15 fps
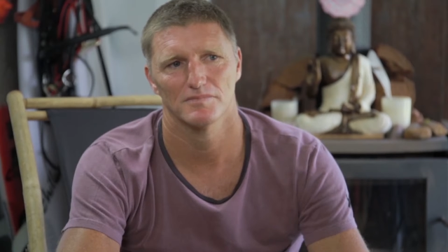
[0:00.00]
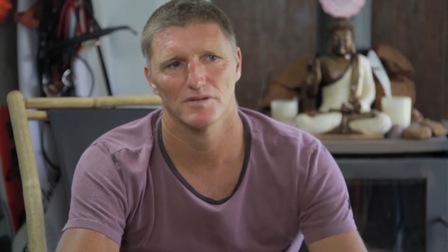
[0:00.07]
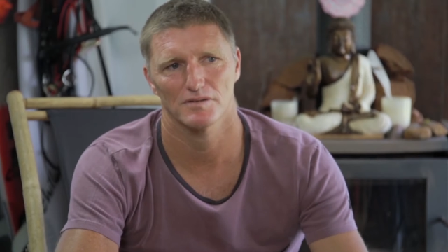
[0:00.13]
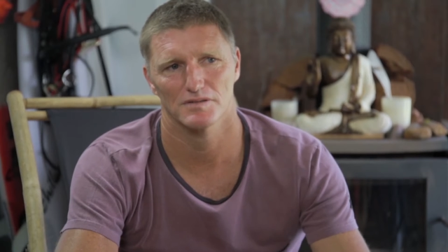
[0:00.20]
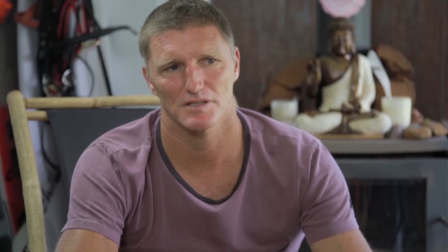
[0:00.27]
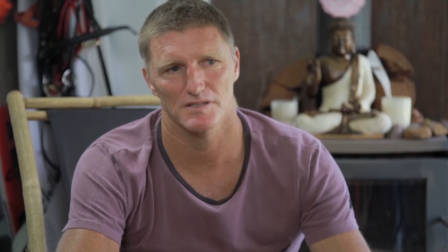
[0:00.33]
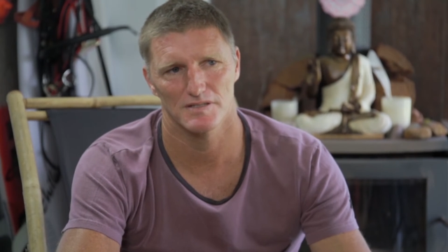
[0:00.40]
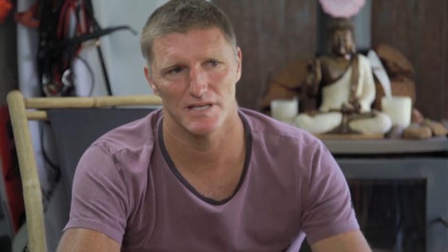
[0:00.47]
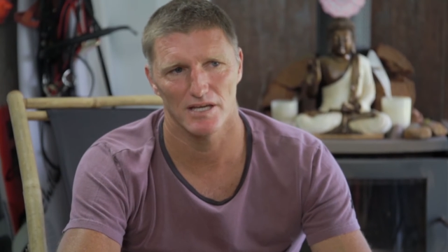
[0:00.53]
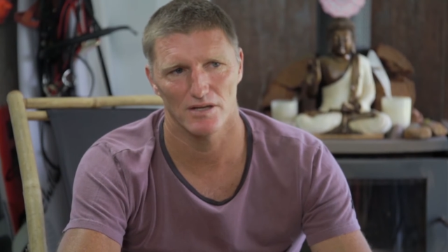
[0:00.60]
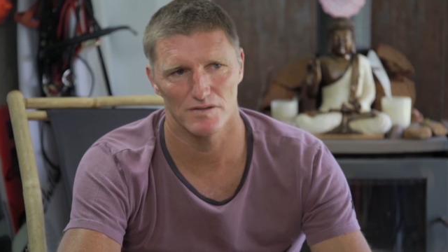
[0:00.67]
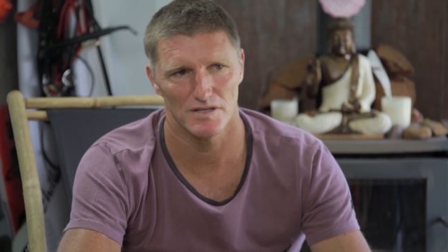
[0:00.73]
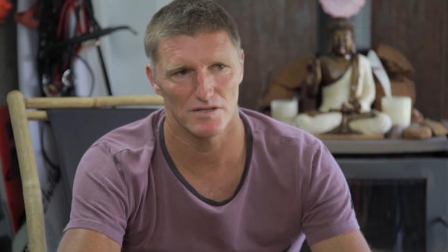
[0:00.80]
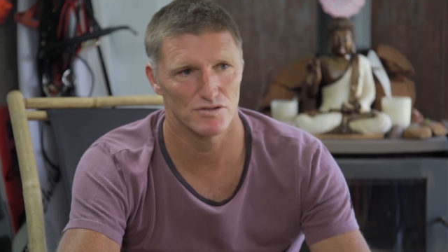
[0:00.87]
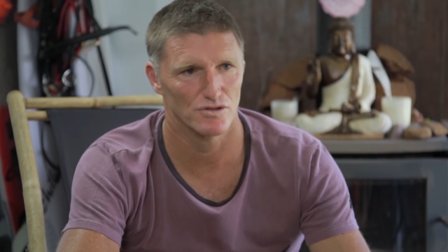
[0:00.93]
I was going to say,
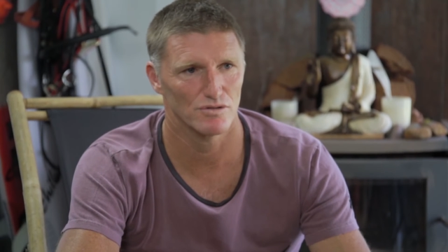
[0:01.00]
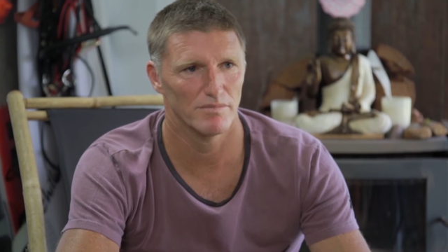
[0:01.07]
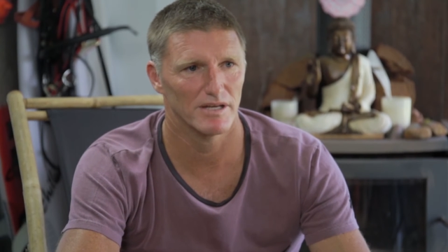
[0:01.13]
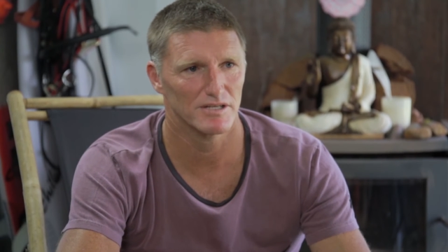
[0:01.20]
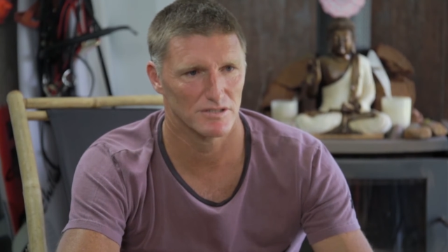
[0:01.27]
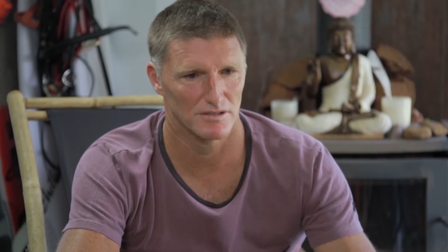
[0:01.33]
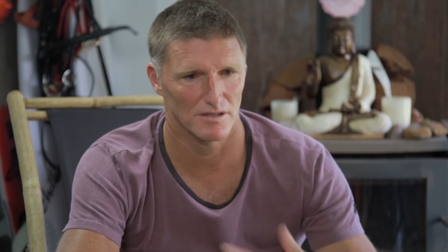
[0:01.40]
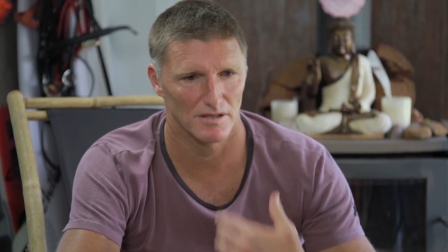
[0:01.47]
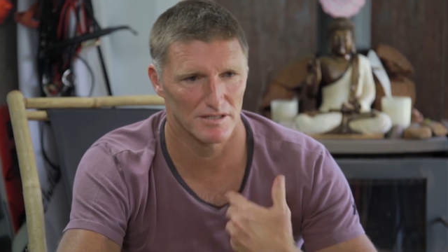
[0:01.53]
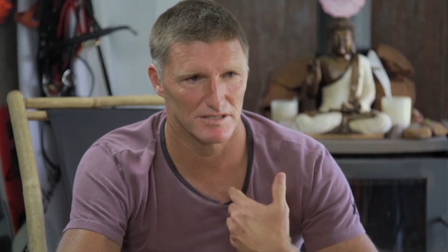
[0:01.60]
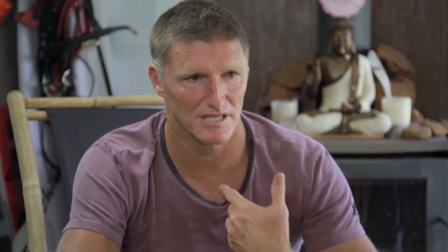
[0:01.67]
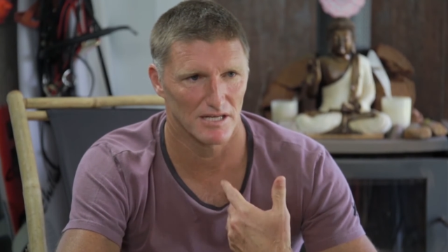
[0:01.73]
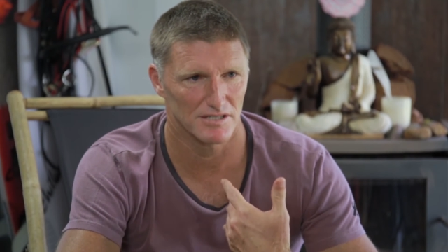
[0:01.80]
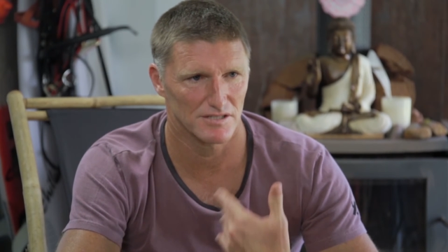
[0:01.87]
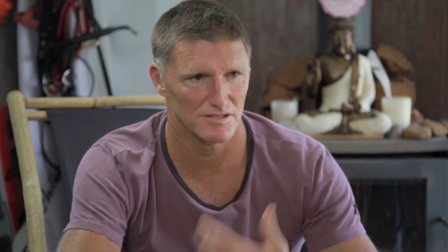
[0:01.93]
because as you mentioned it, it
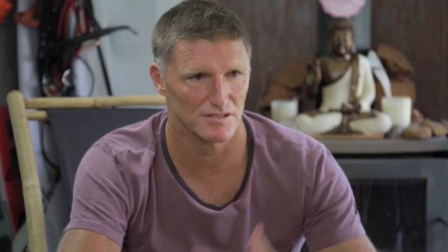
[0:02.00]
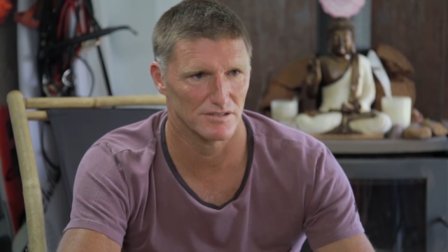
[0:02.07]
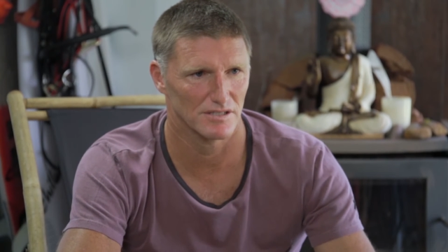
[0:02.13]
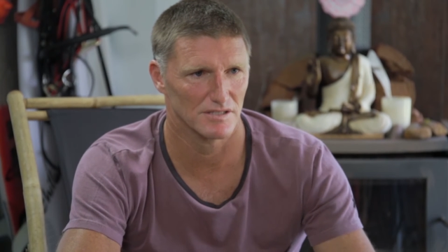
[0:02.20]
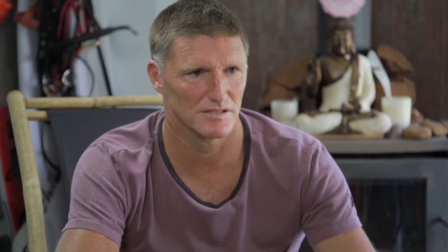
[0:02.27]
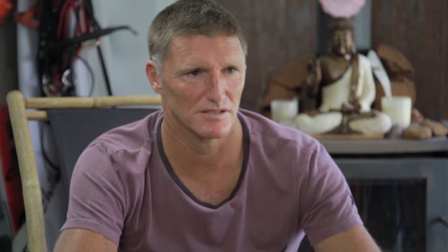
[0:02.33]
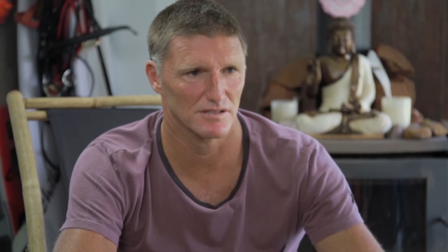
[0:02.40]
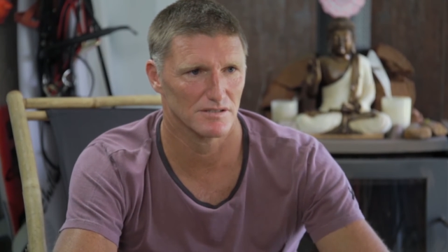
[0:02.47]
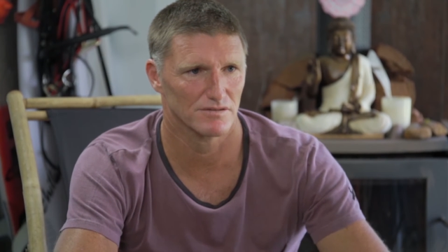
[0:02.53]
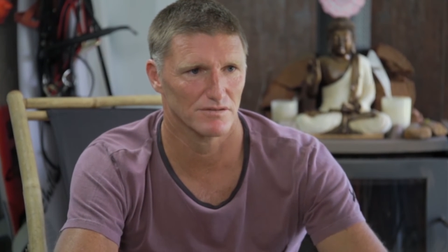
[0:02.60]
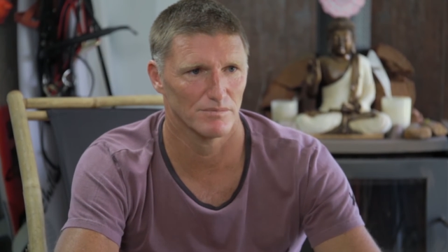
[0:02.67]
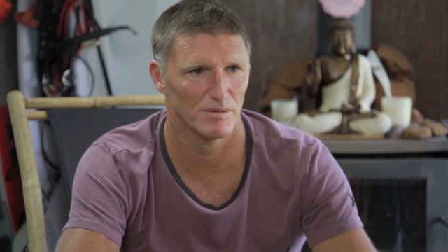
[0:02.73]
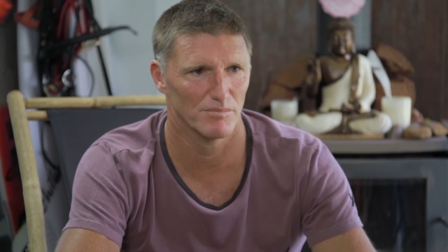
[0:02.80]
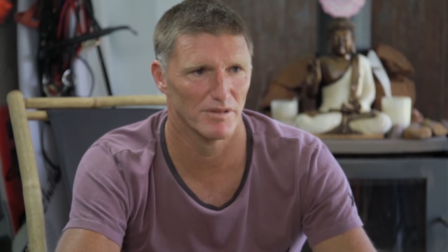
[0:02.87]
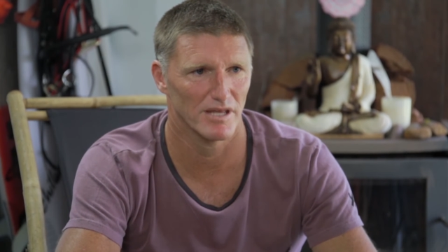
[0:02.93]
touches you, doesn't it, to
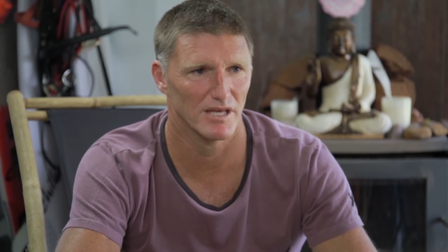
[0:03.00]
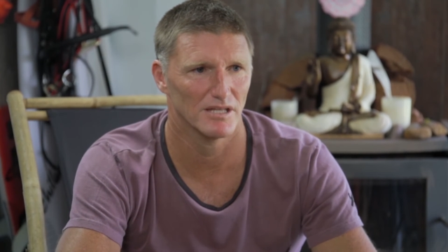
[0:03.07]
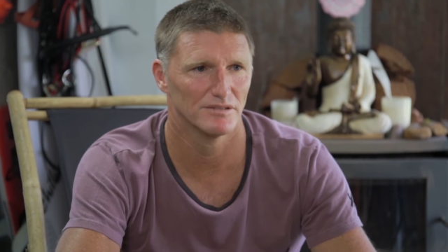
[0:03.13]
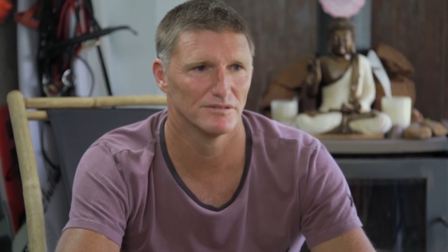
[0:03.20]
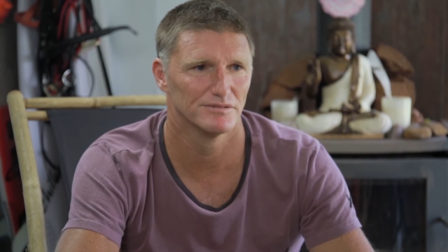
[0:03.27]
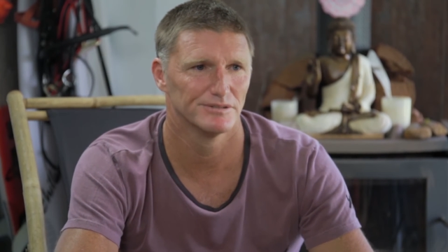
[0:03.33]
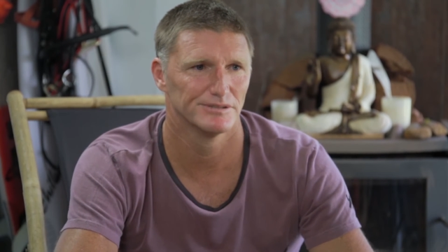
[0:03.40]
remember that?